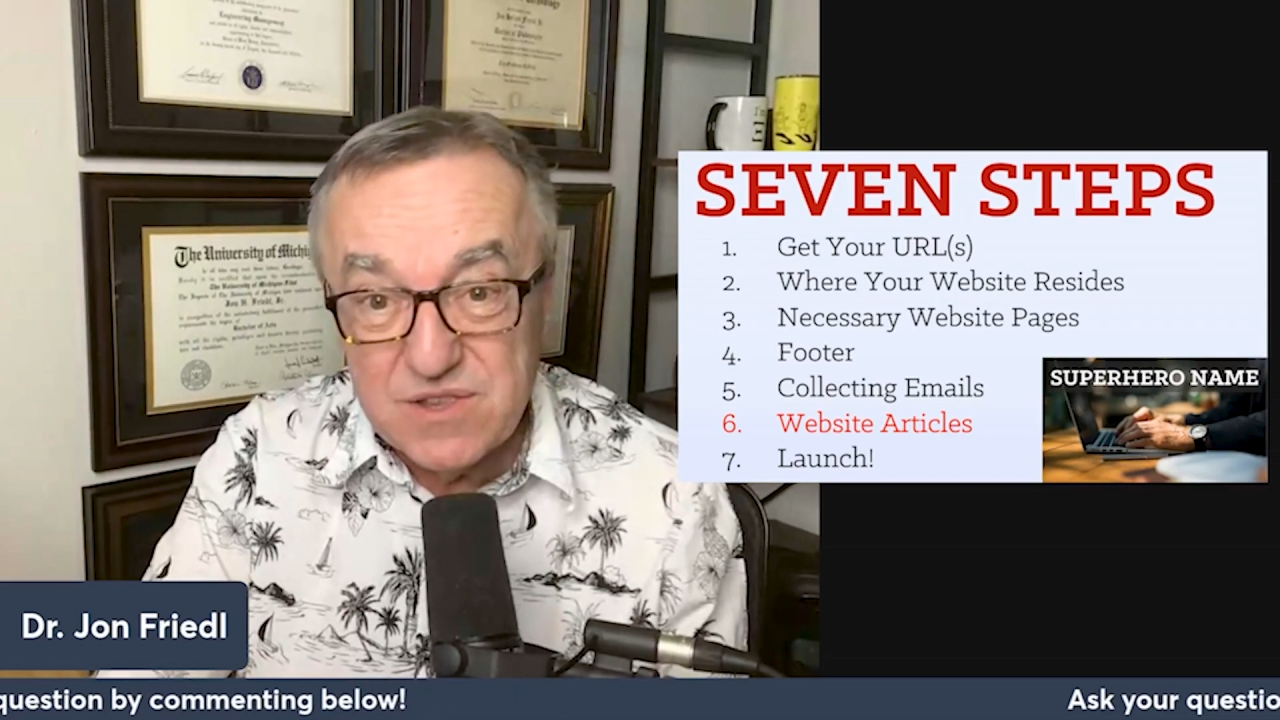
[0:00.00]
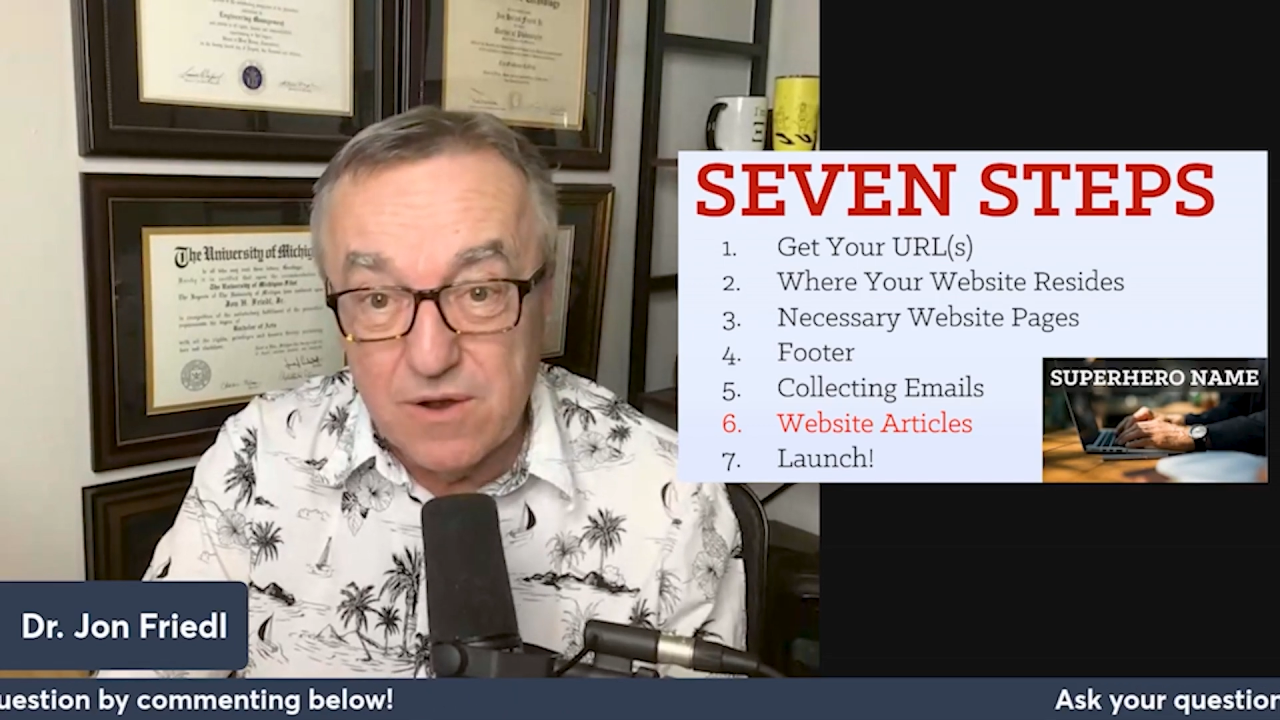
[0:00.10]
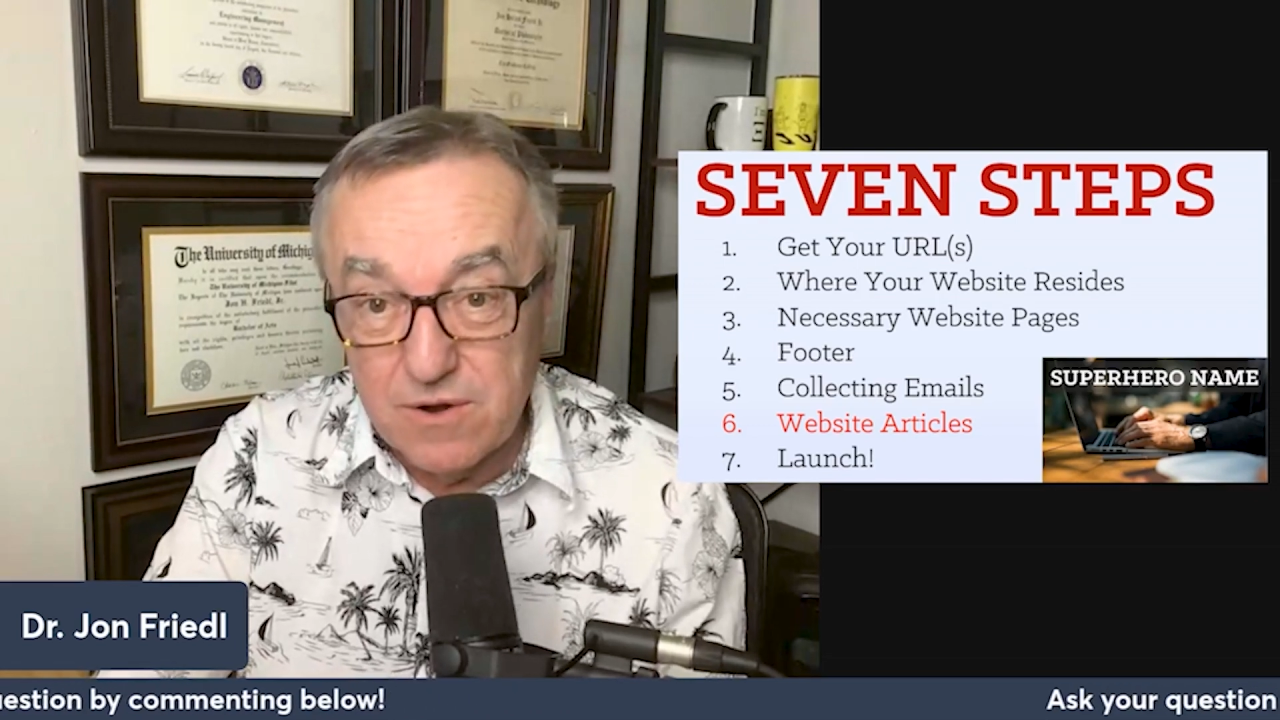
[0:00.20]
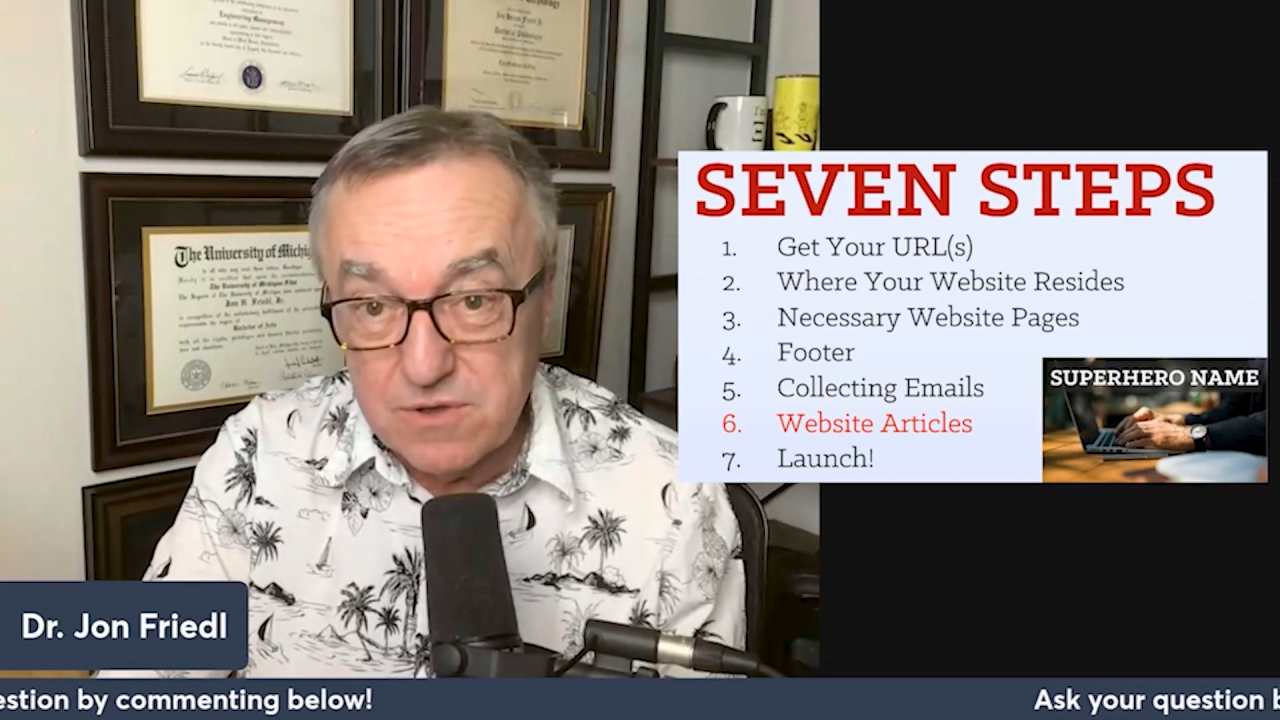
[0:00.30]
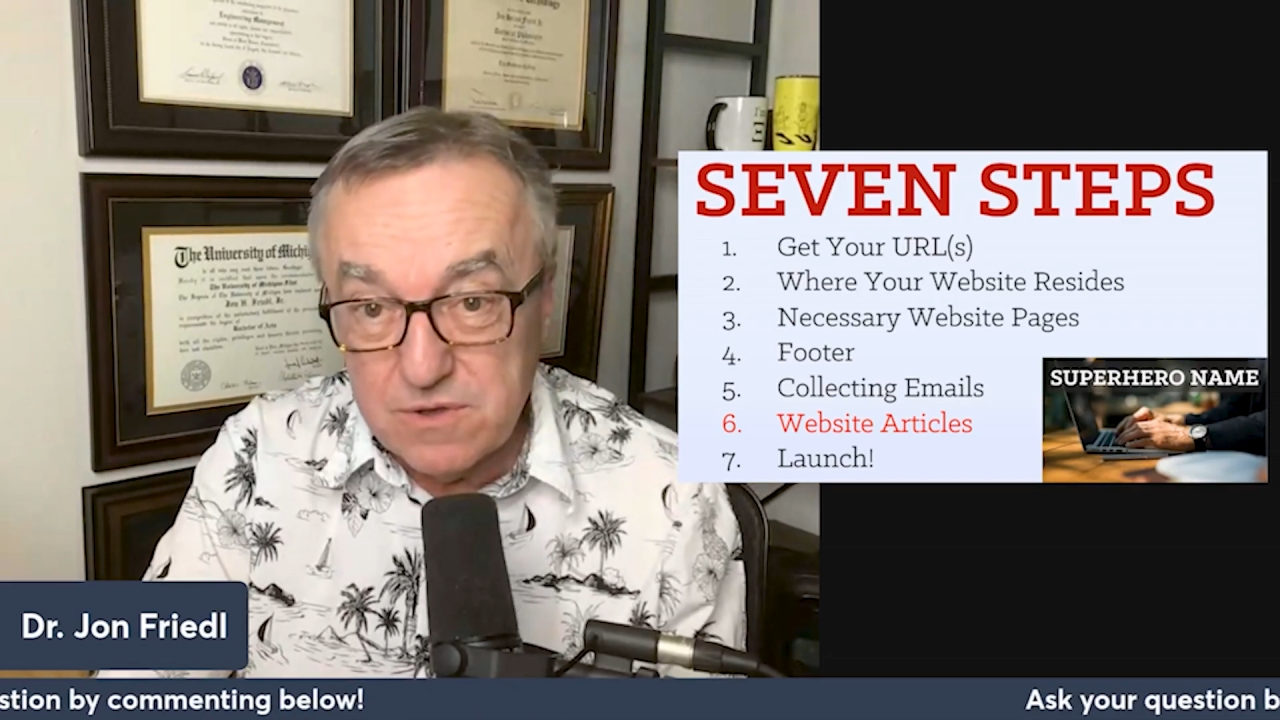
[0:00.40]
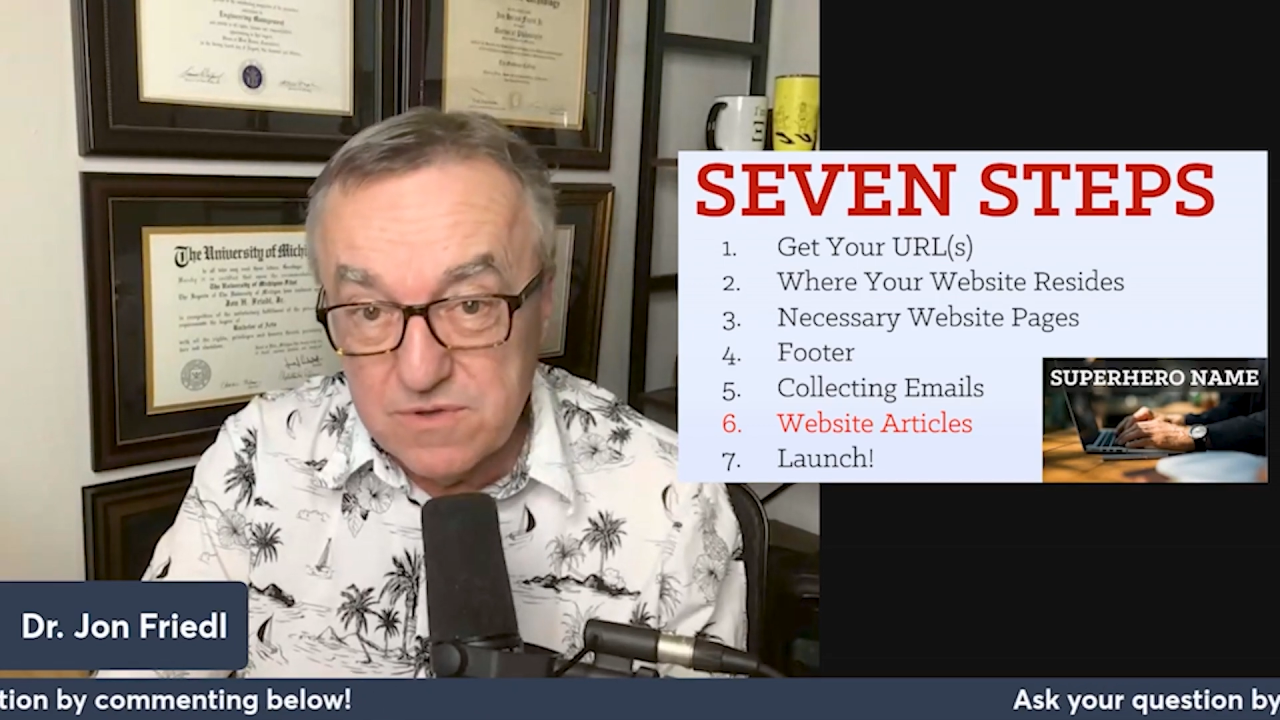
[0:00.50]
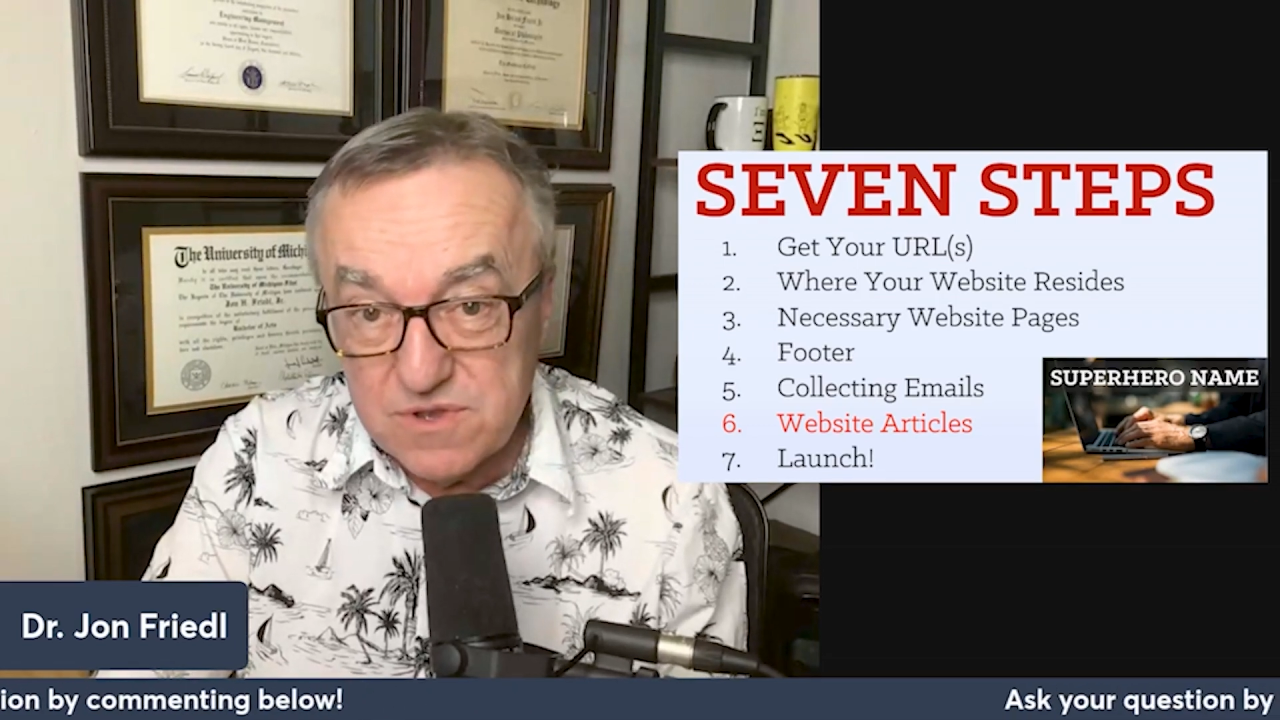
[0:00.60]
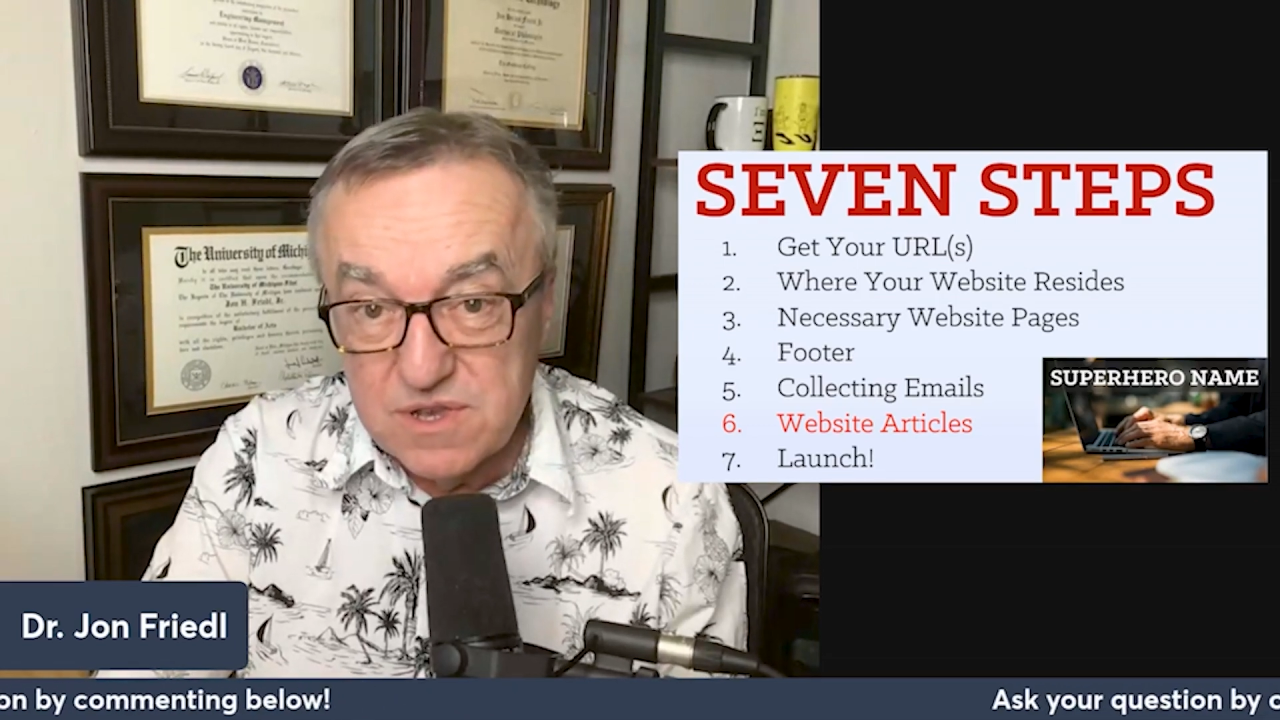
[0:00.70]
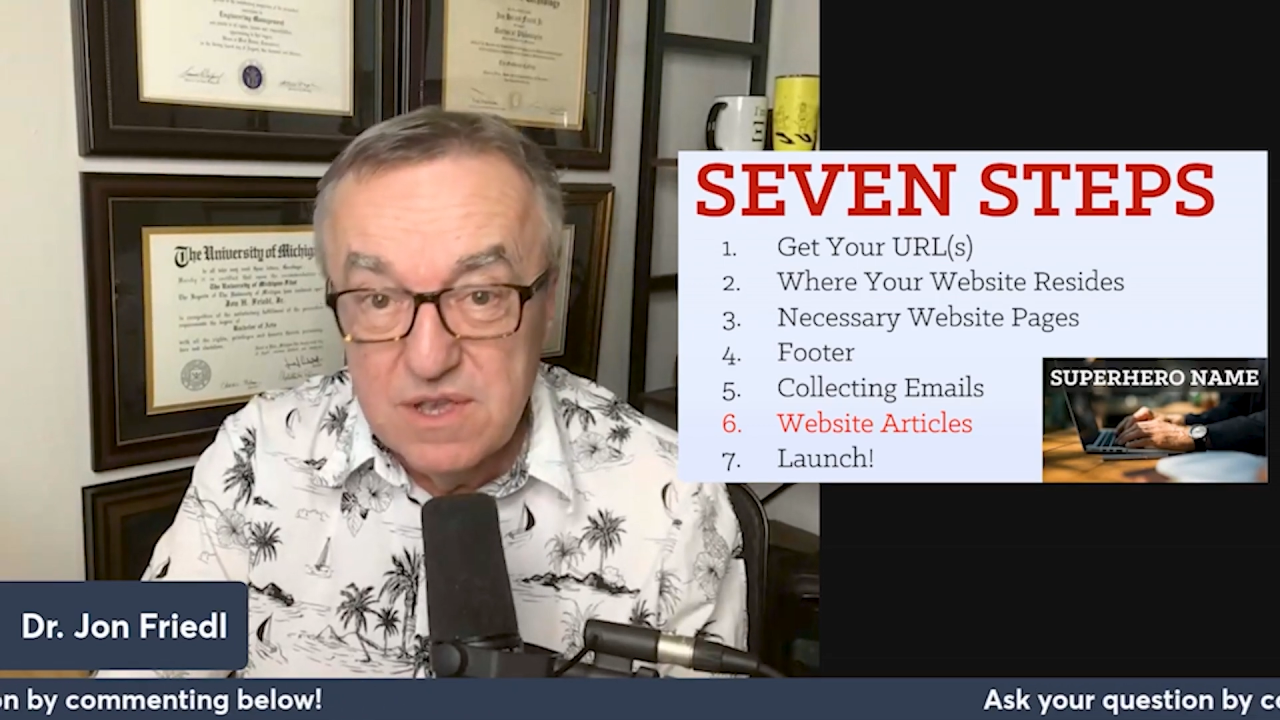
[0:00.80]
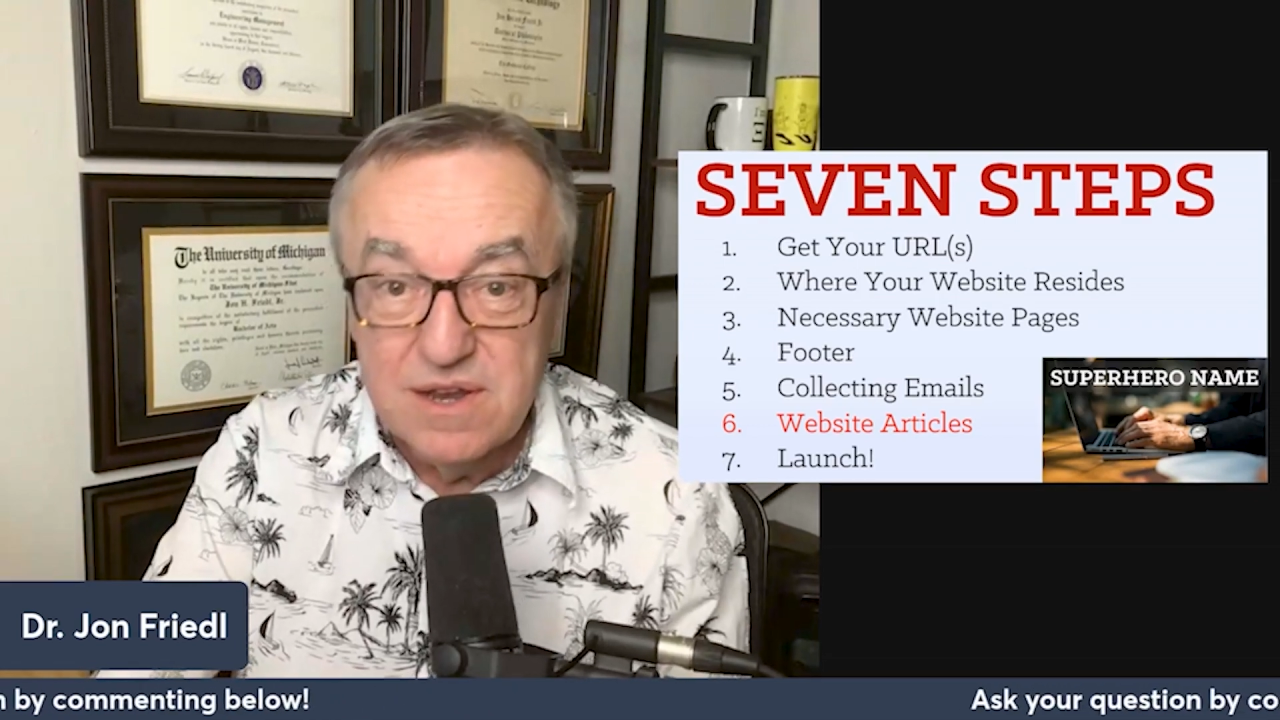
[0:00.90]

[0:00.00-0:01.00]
articles.